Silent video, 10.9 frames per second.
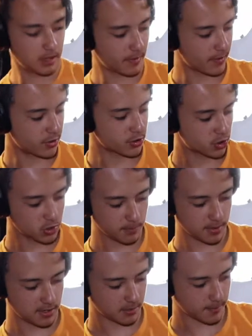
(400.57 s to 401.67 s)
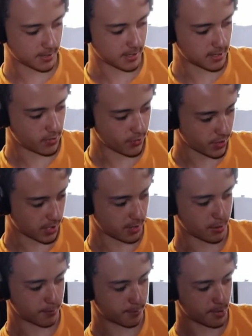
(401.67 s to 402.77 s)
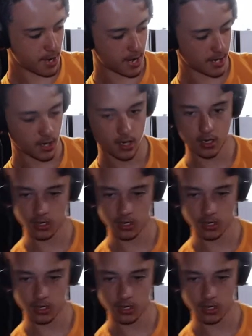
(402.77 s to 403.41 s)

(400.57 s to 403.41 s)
There should be something in the bag.